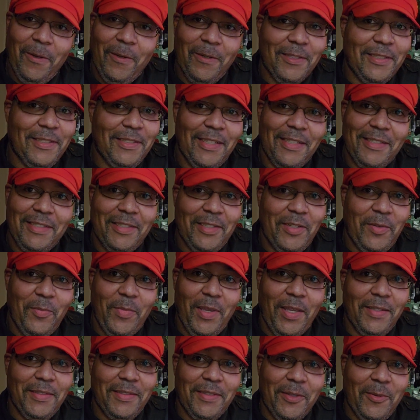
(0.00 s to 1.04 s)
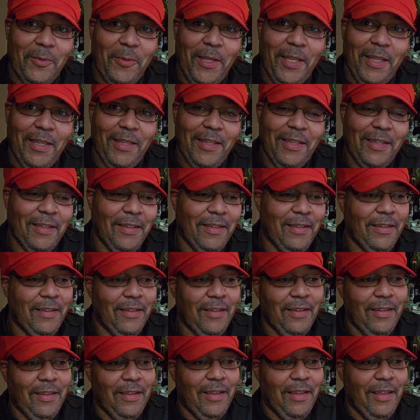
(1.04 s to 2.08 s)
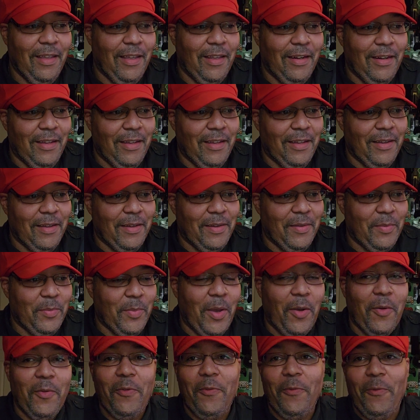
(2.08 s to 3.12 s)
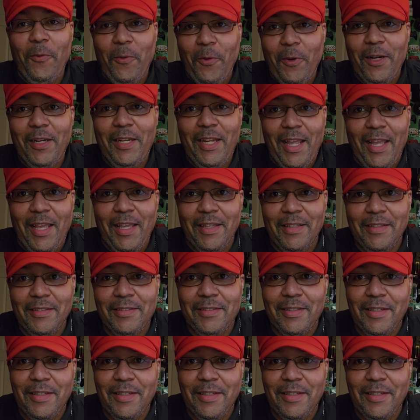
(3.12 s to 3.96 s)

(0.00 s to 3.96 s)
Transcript: on such an amazing week. In about 4 days,